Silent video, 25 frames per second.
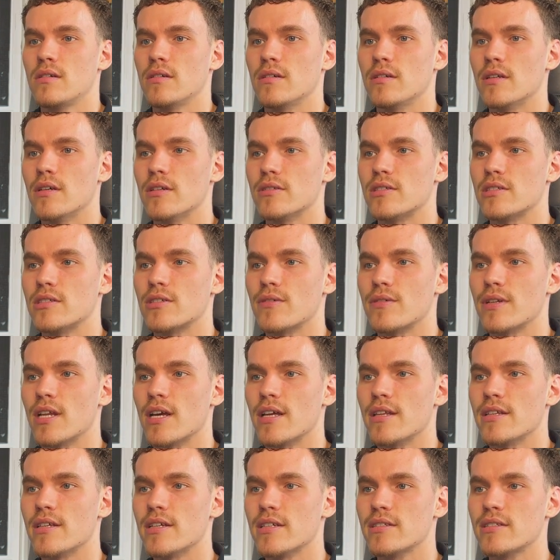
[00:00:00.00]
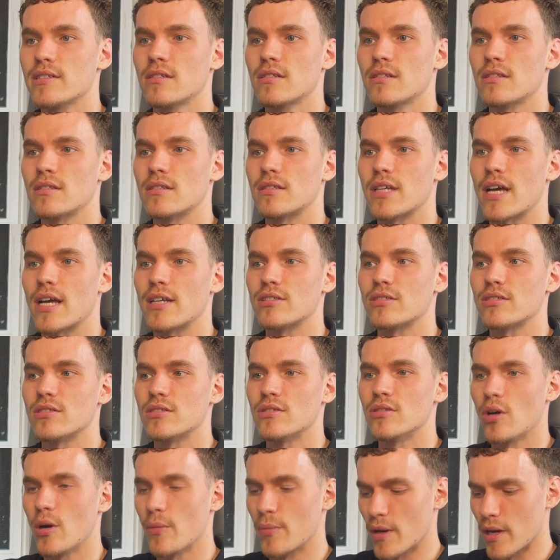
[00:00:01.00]
so something like this, that's
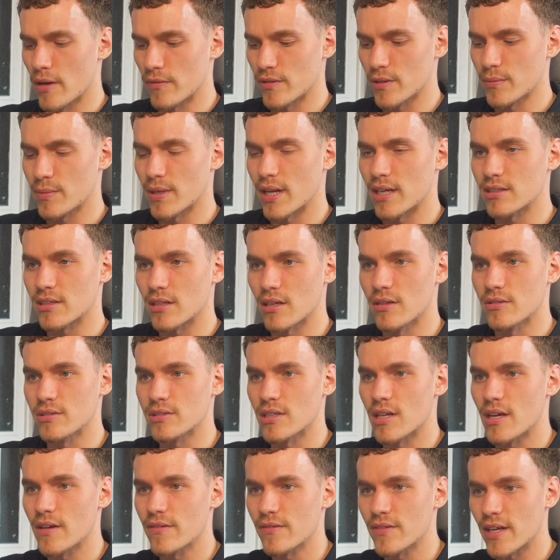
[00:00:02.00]
not perfect, but that's close enough.